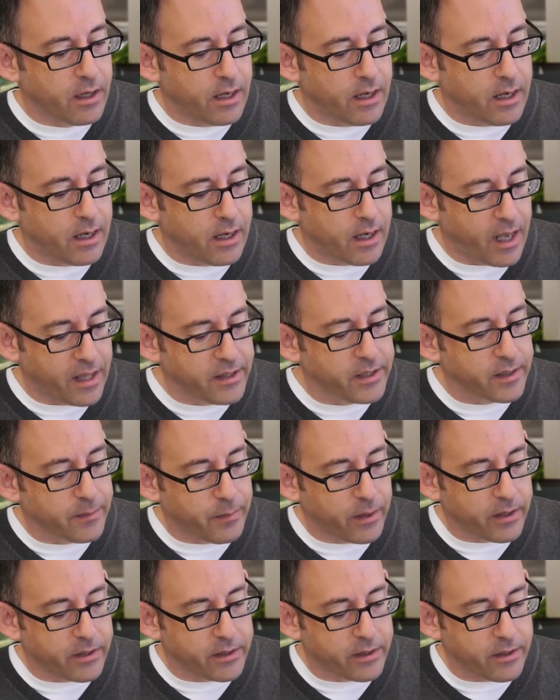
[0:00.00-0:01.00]
Uh, I think they
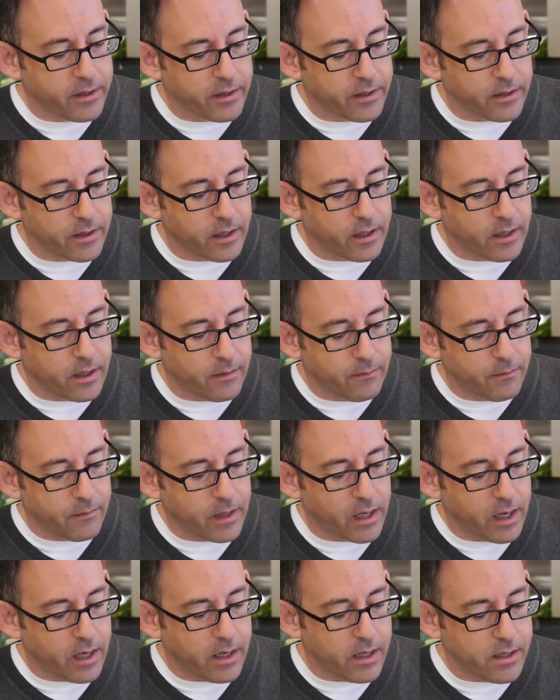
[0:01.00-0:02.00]
pioneered it. Um,
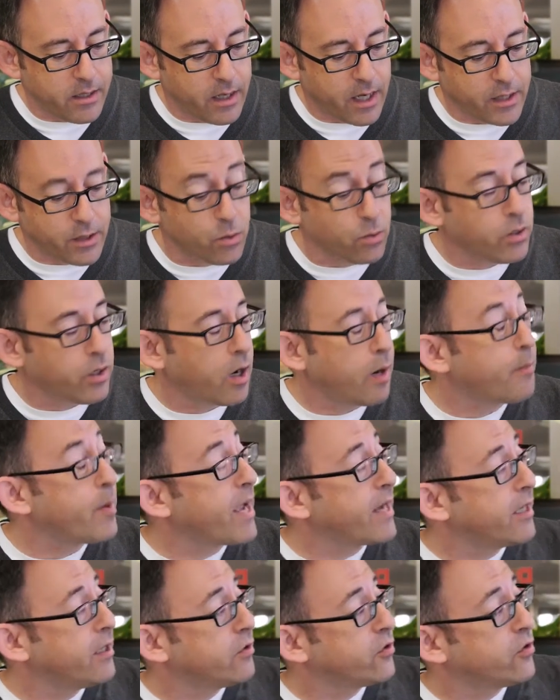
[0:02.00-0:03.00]
I, I know our
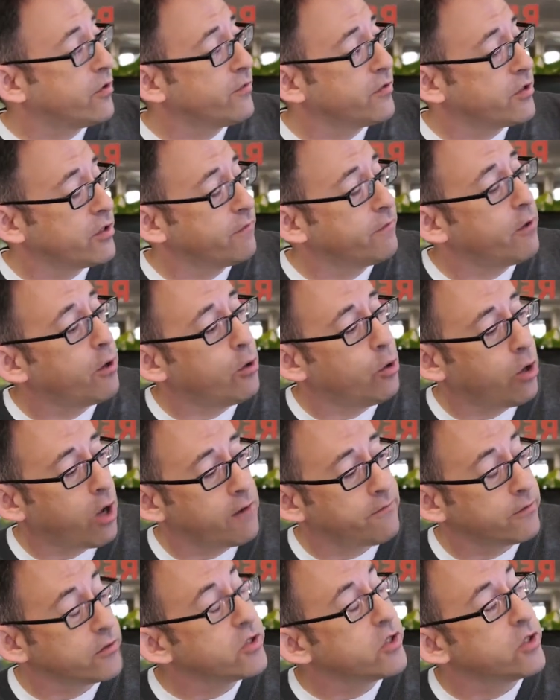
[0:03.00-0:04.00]
back-end service stuff
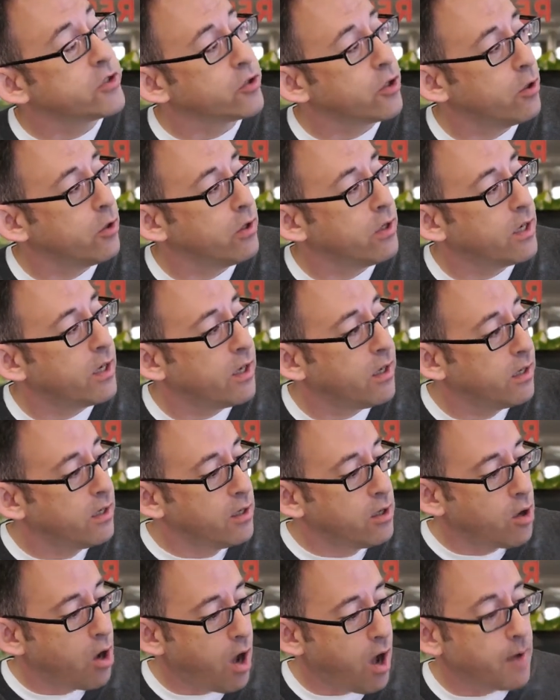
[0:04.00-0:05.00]
offers this uh,
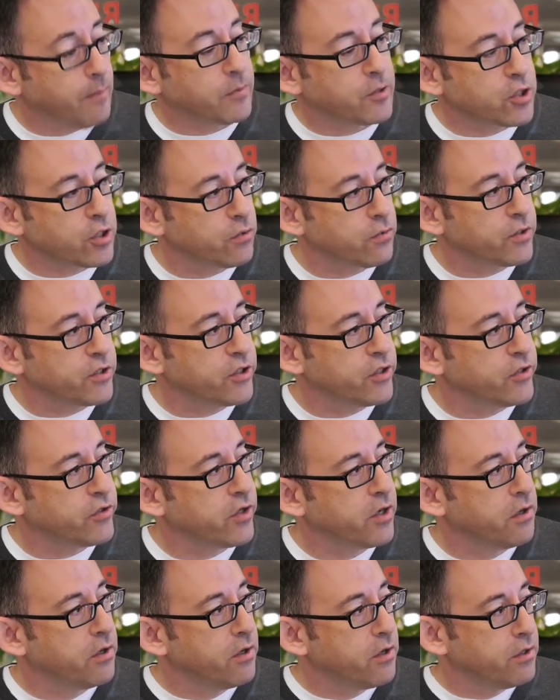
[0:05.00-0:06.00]
option, which
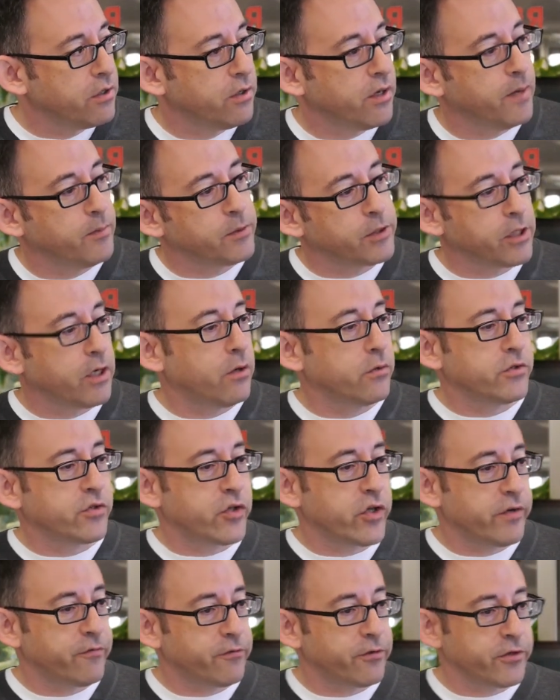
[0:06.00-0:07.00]
is you're able to go and
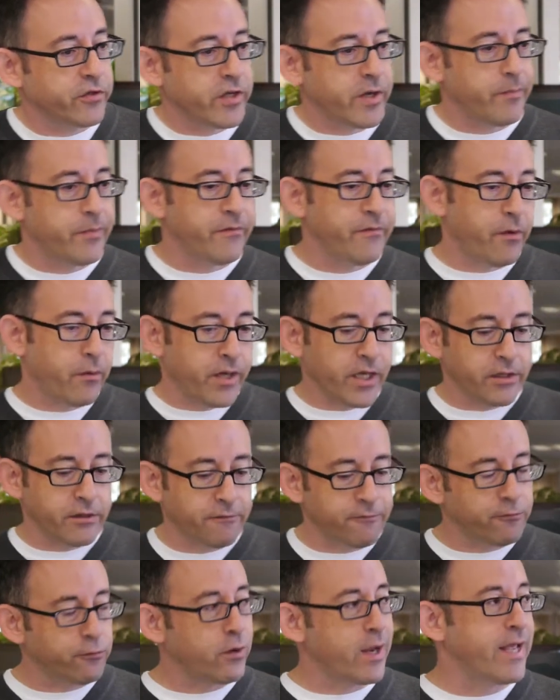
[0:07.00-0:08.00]
say, for example, if I want to get
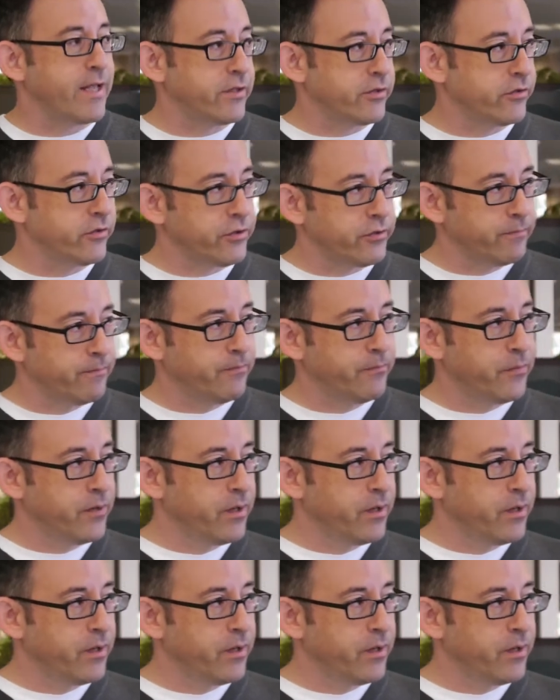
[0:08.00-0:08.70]
the friends